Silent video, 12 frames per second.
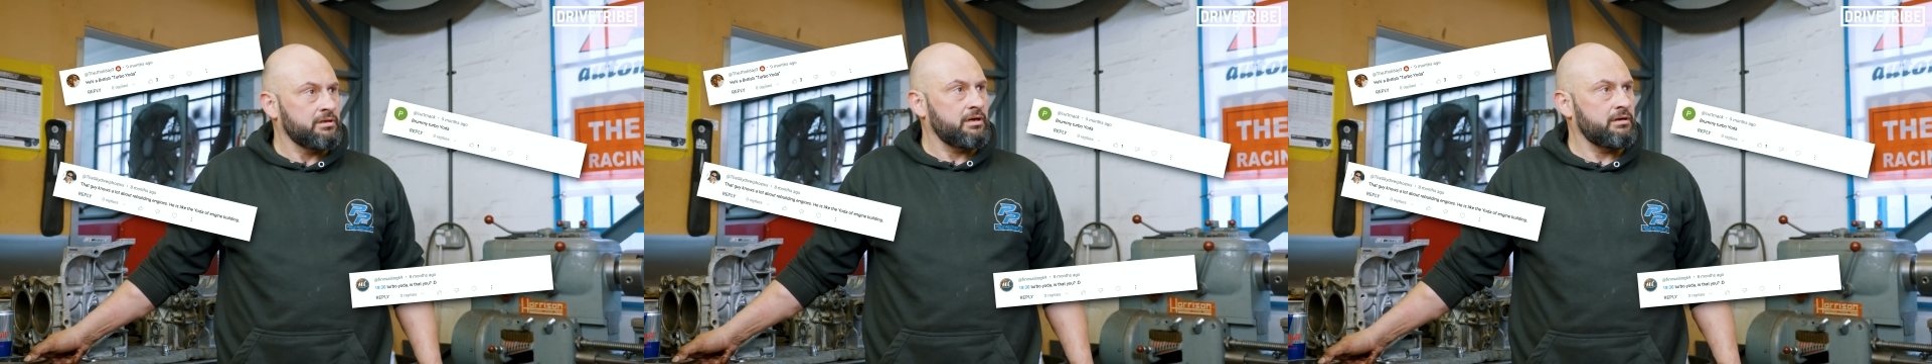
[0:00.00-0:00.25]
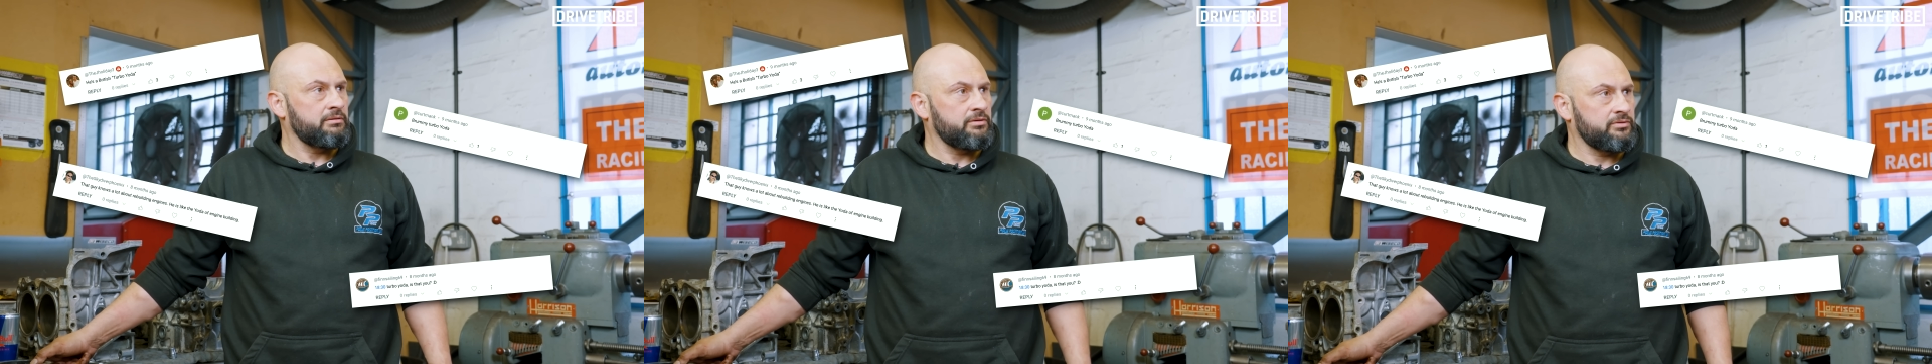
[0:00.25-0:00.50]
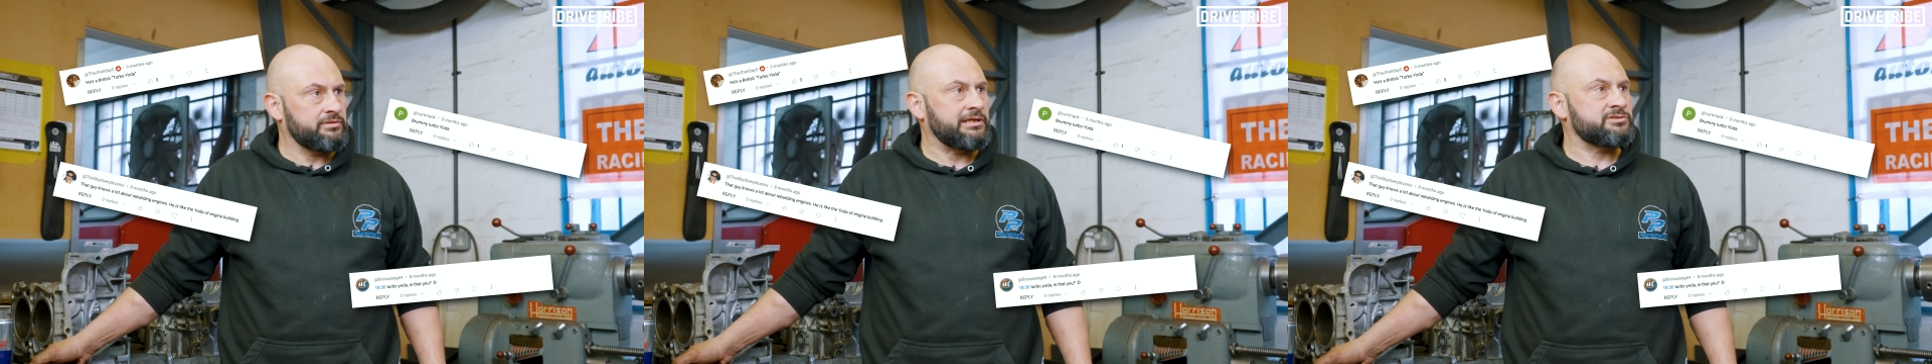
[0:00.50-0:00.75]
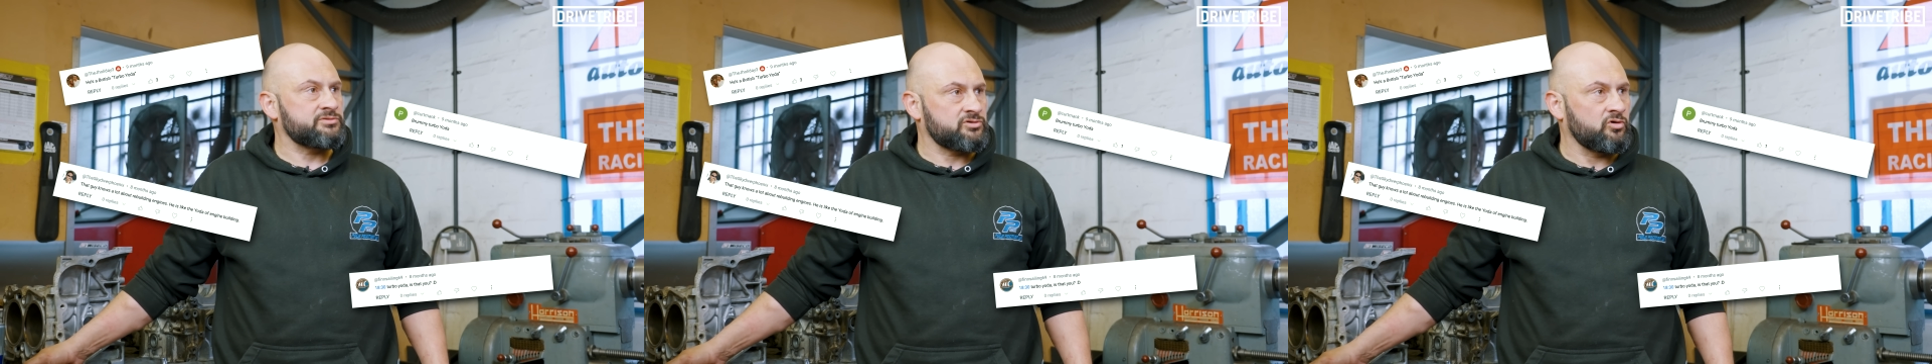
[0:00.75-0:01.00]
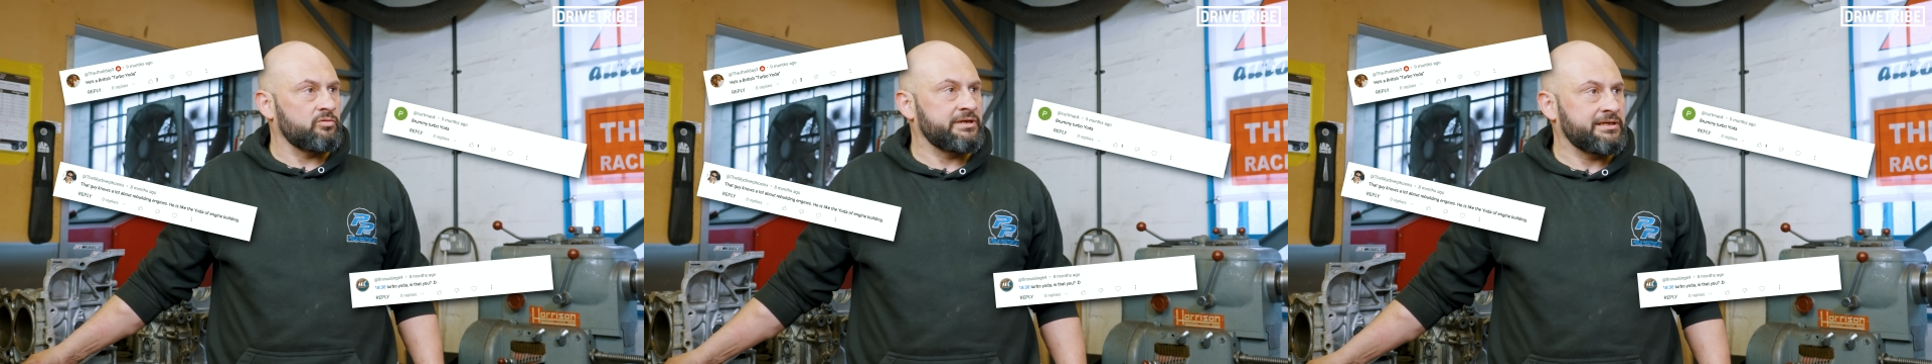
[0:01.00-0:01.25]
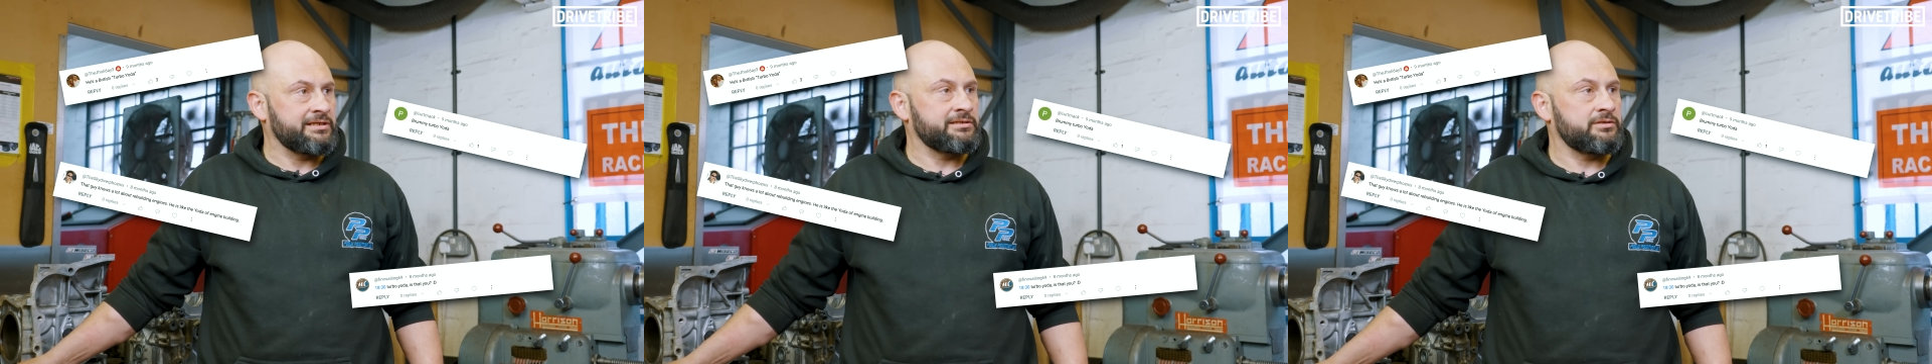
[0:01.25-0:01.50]
Oh, that's what they call
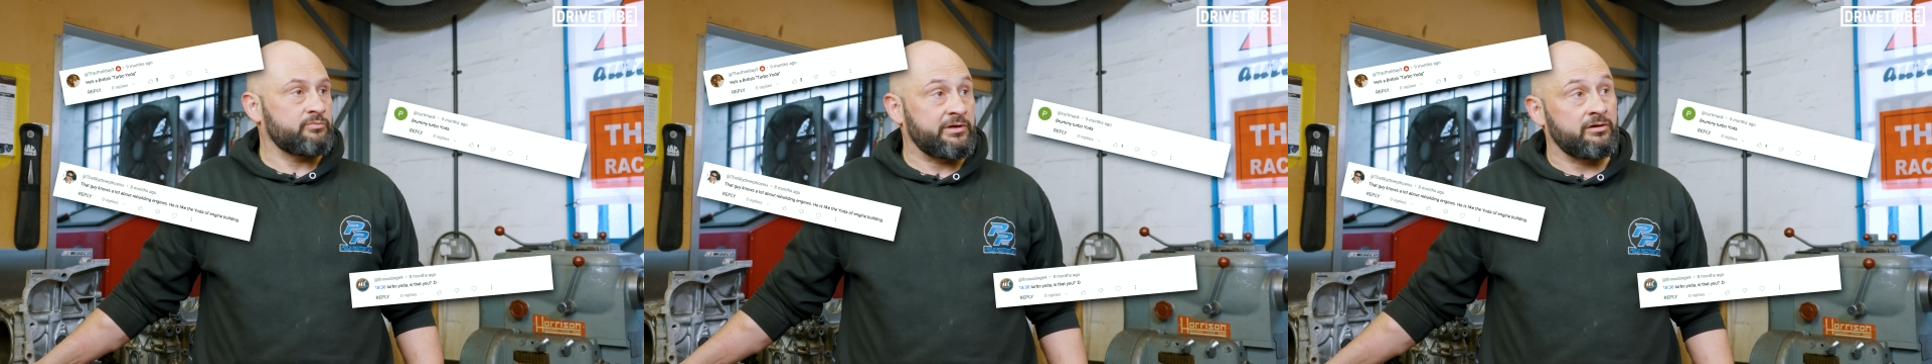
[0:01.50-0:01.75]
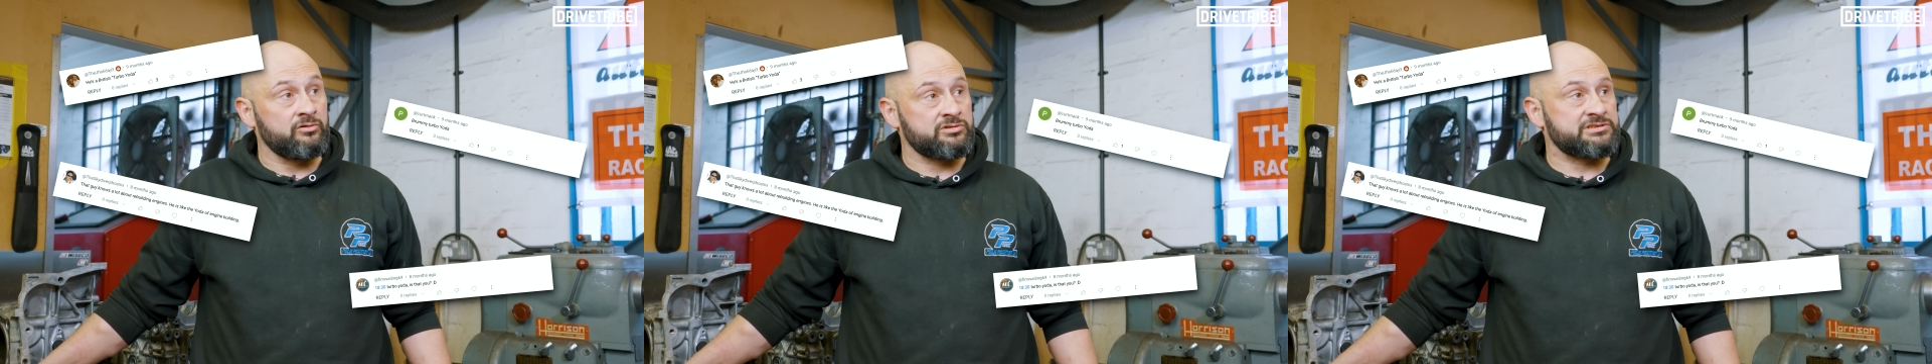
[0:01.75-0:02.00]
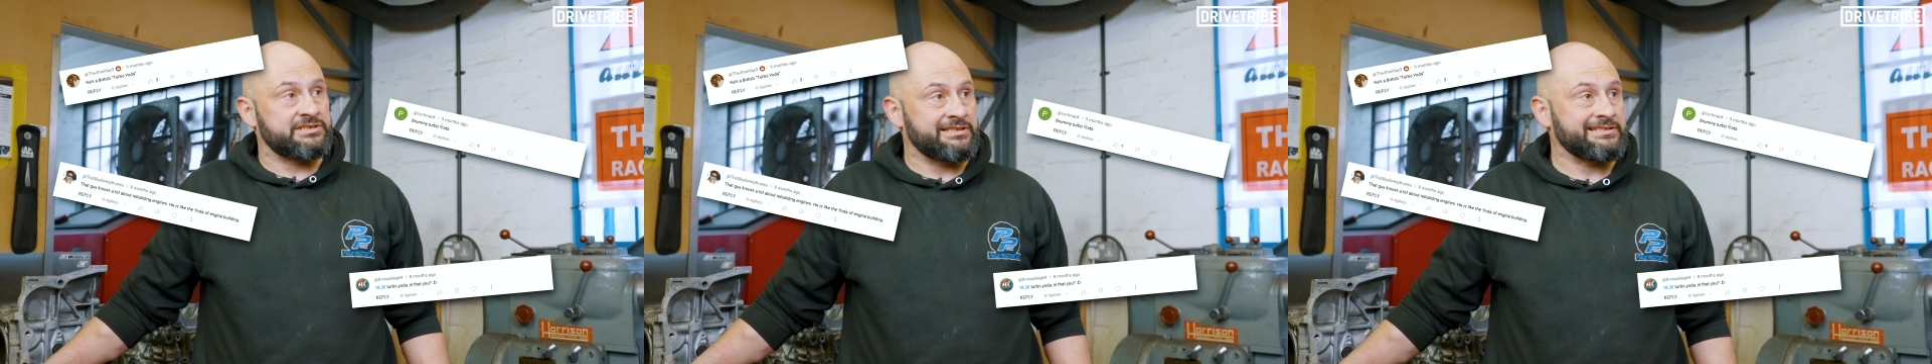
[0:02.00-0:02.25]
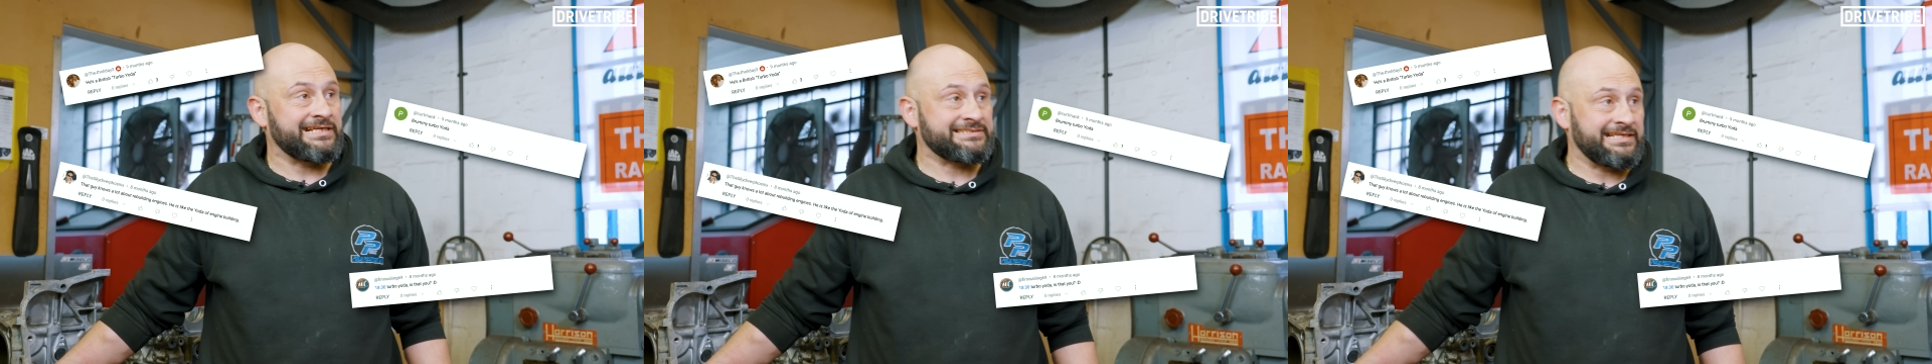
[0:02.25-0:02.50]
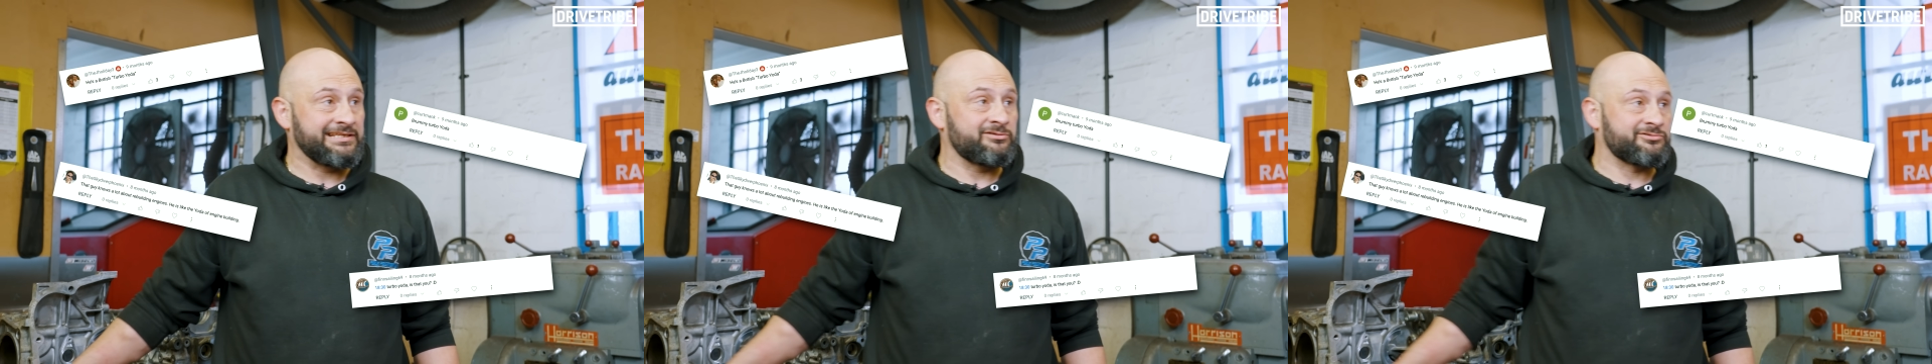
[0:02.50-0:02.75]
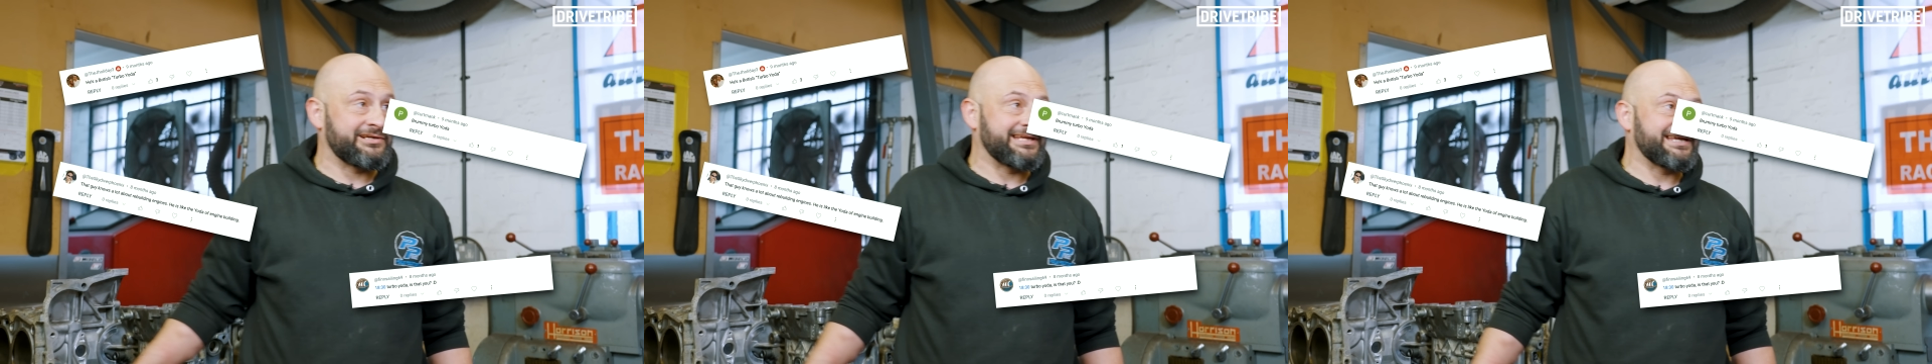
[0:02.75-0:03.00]
me, and when I looked at it, that's that little green